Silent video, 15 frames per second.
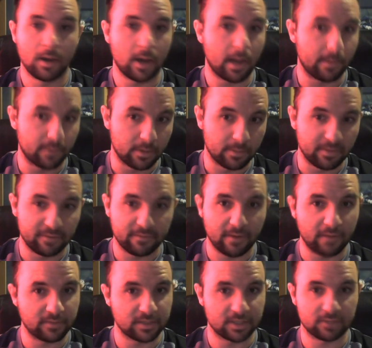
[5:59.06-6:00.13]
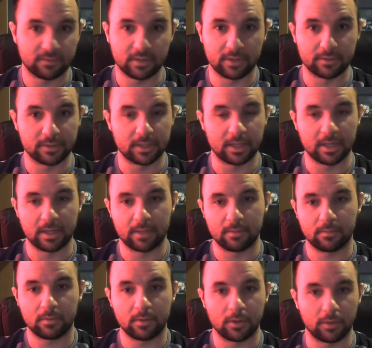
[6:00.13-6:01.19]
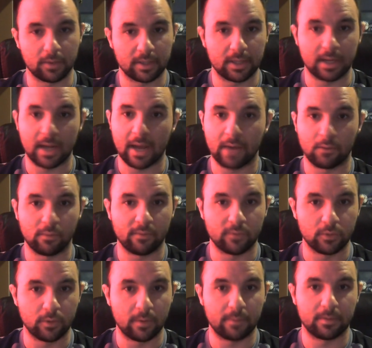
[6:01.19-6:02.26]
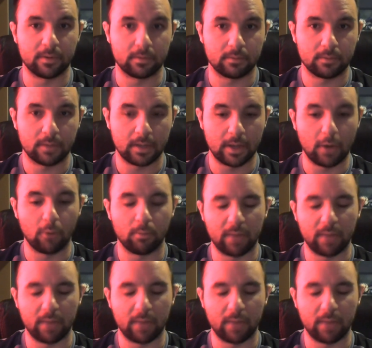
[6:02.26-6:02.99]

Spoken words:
I'm going to make 5-6 videos a day to, you know, get that ad revenue up and help